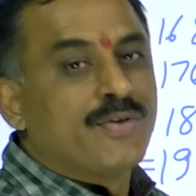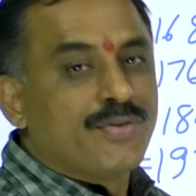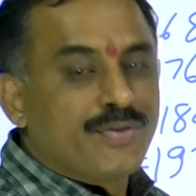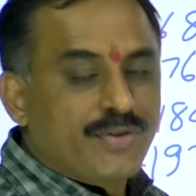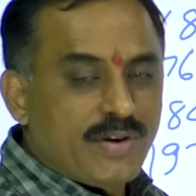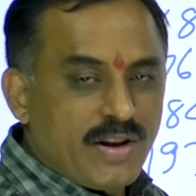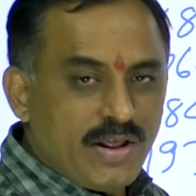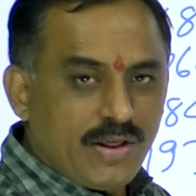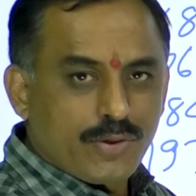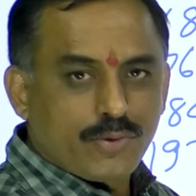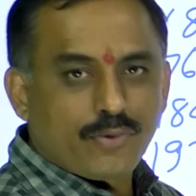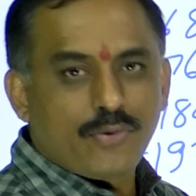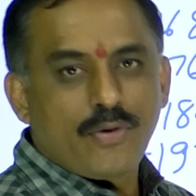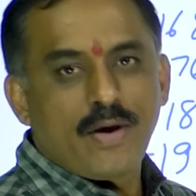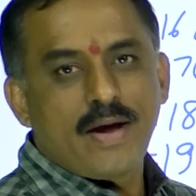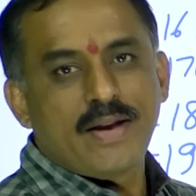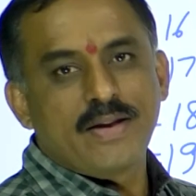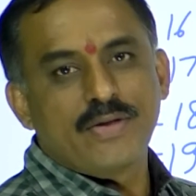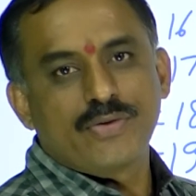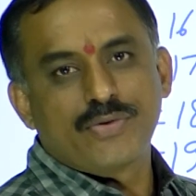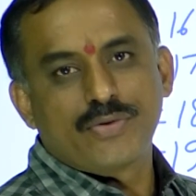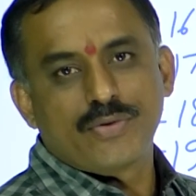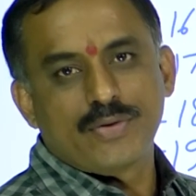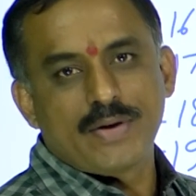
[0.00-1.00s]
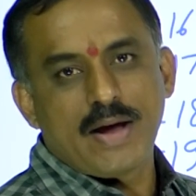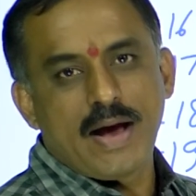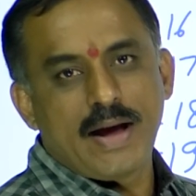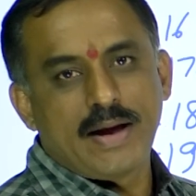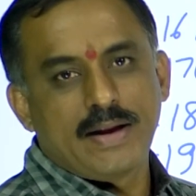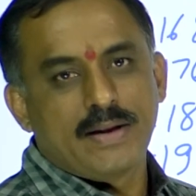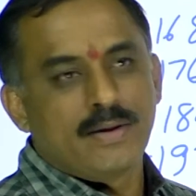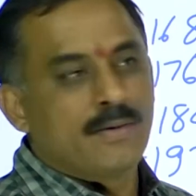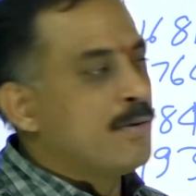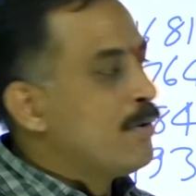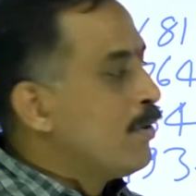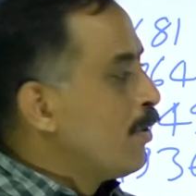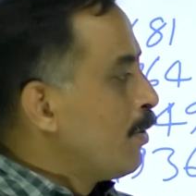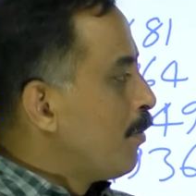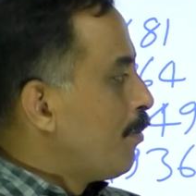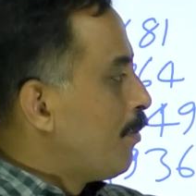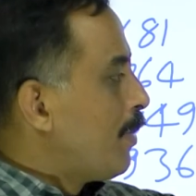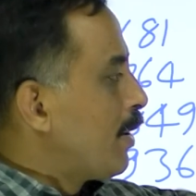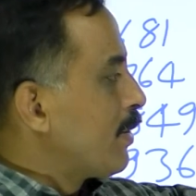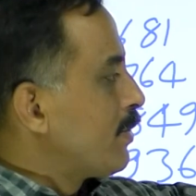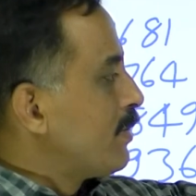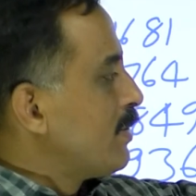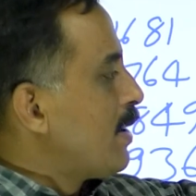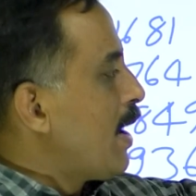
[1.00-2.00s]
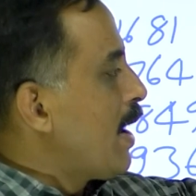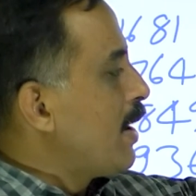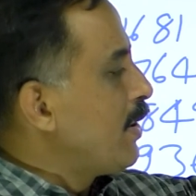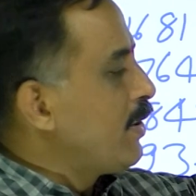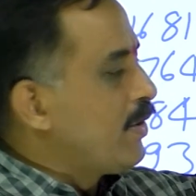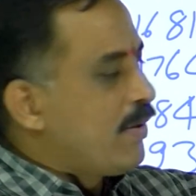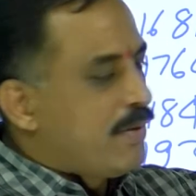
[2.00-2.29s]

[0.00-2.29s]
3 square is 9. But 9